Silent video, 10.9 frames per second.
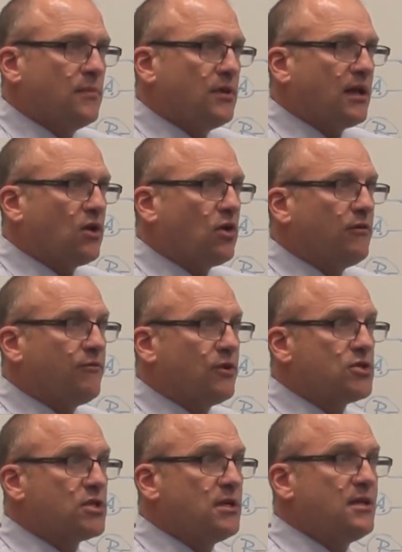Then
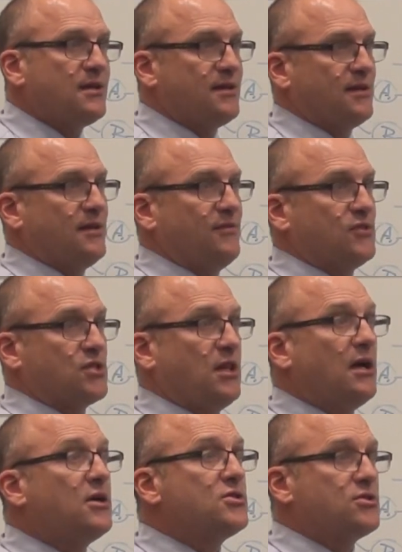conversely, if it's
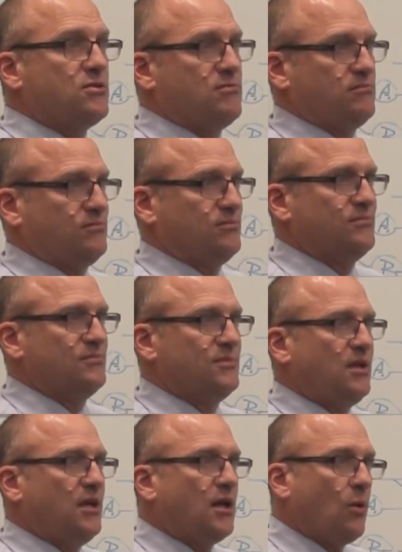closed,
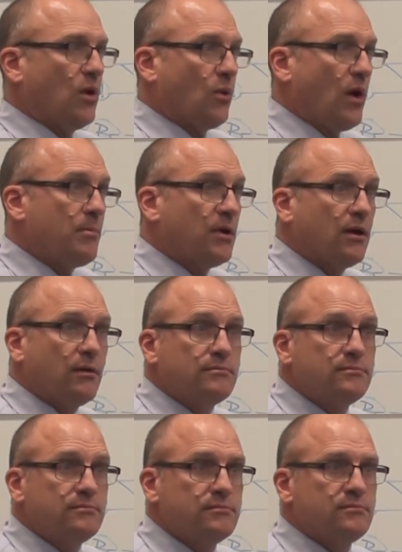you don't want to open
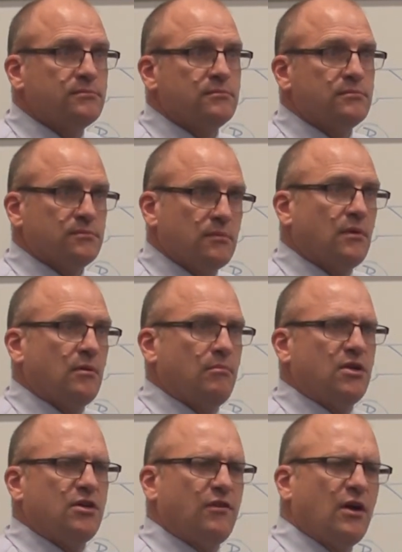it.
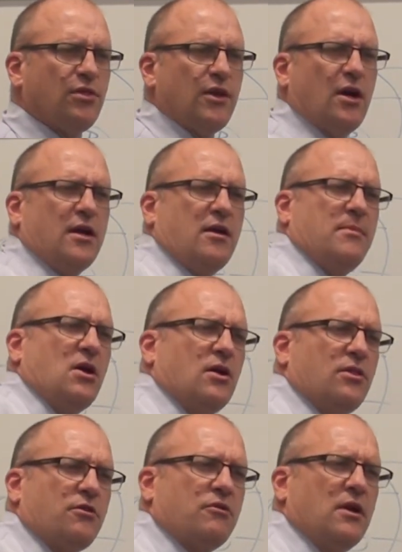But you've got the idea
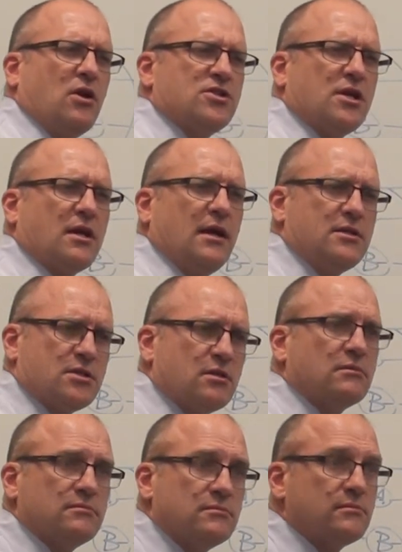behind the three logic gates?
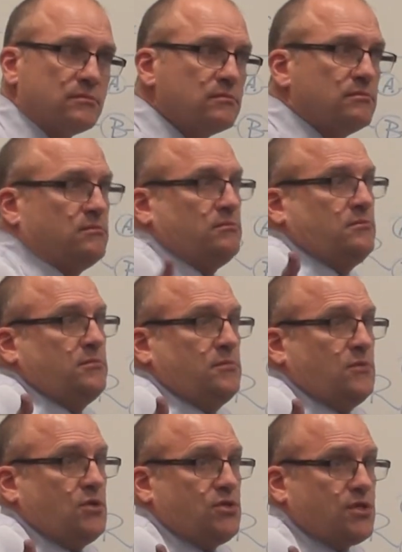
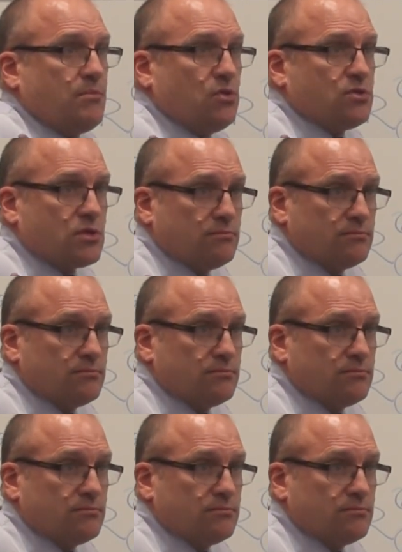Two simples.